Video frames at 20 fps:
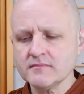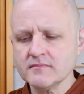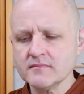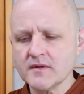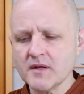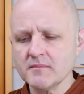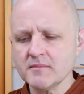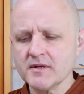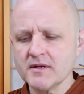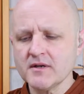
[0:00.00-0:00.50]

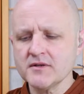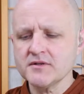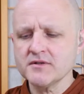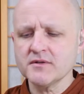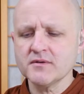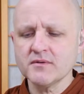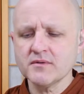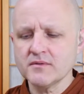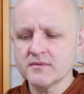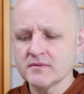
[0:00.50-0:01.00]
but
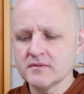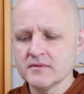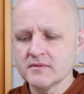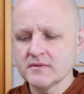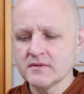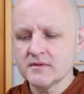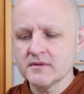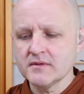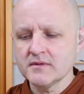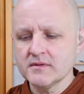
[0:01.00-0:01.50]
also
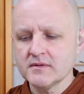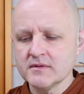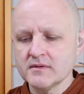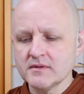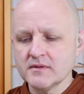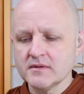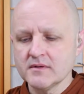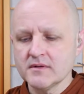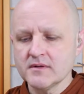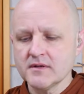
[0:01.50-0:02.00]

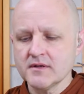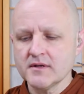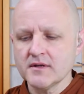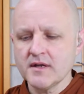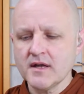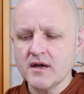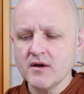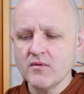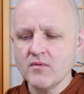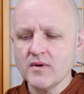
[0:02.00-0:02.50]
in
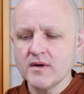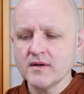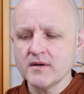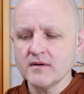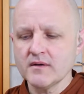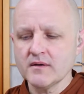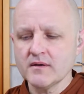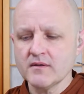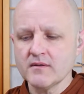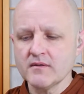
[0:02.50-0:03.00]
how one
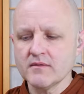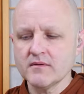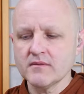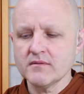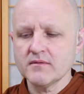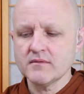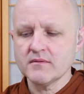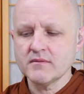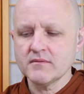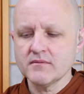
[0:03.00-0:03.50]

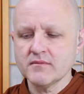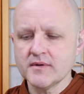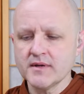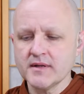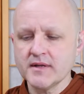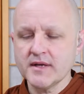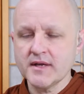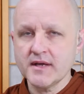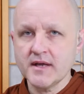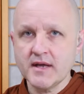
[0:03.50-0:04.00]

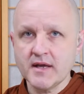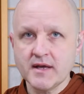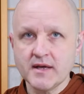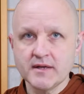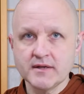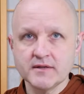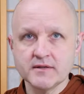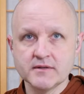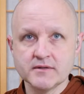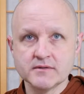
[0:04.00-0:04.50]
really
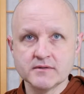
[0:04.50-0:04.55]
can